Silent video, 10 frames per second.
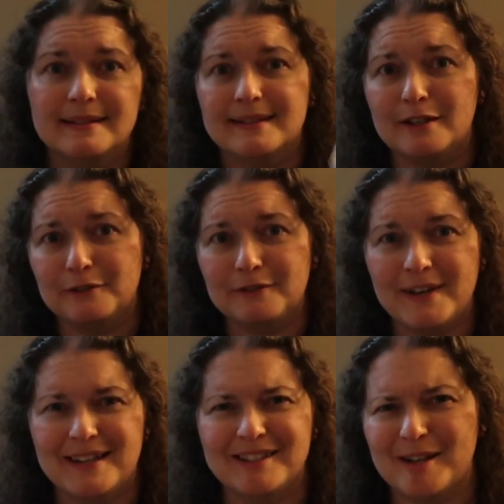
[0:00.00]

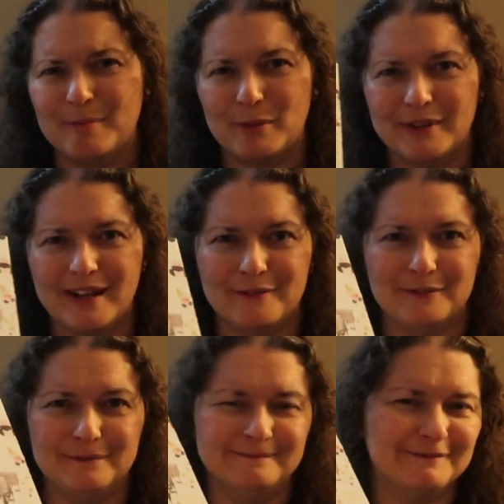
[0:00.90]
cellophane. I pulled that
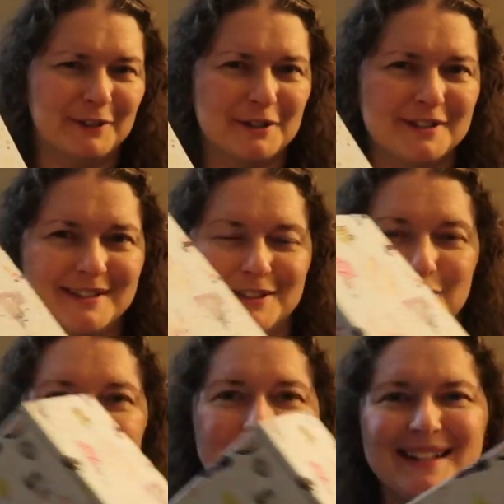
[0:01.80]
first
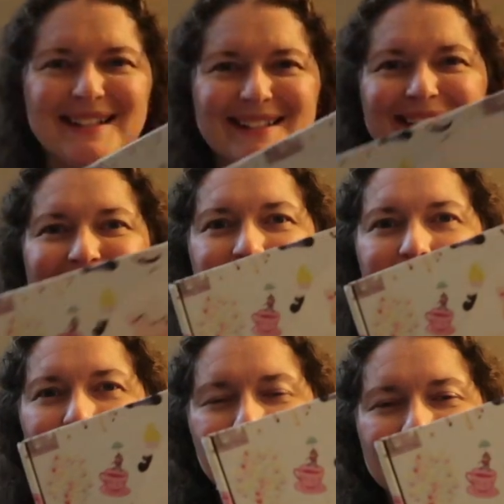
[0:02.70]
so it didn't
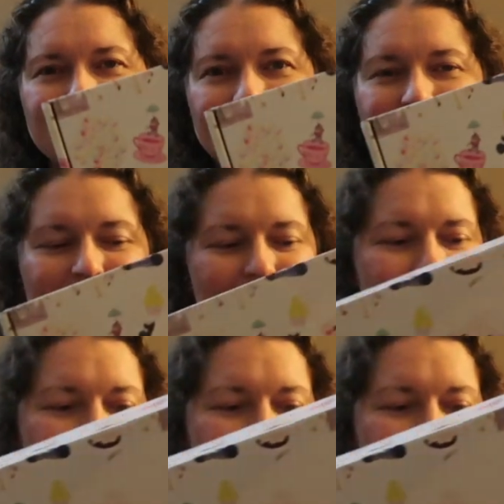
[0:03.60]
glare silly.